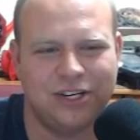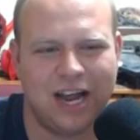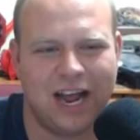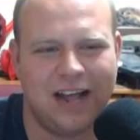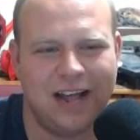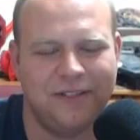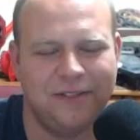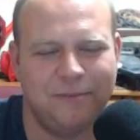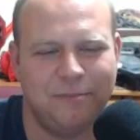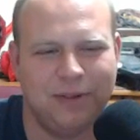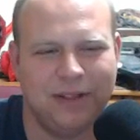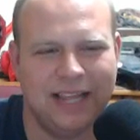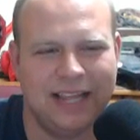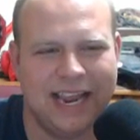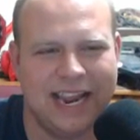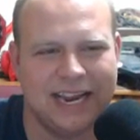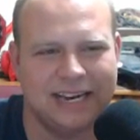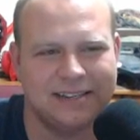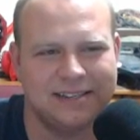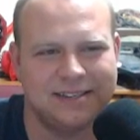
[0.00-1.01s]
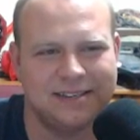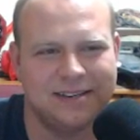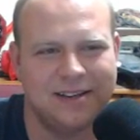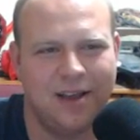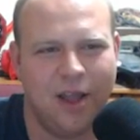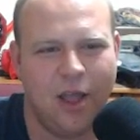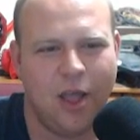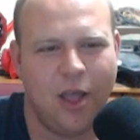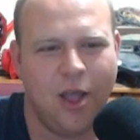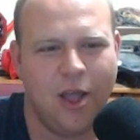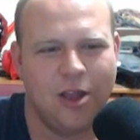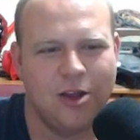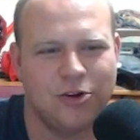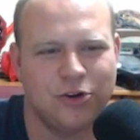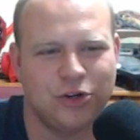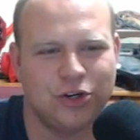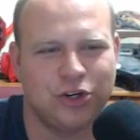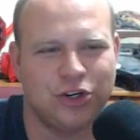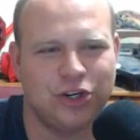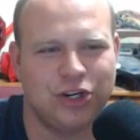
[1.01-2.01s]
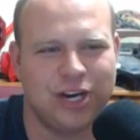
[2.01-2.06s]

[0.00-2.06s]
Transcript: on the plate. She